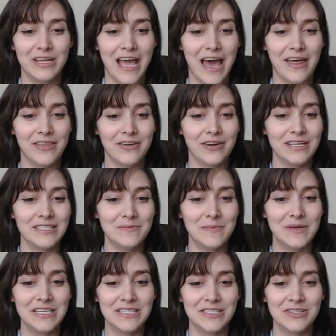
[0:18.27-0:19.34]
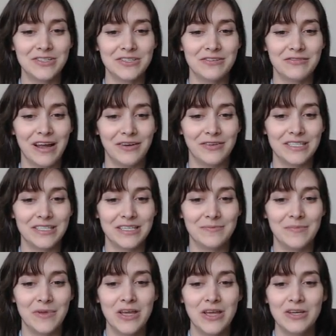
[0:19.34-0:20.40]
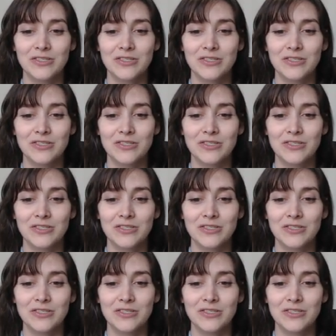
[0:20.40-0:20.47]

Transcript: gather his ministers around him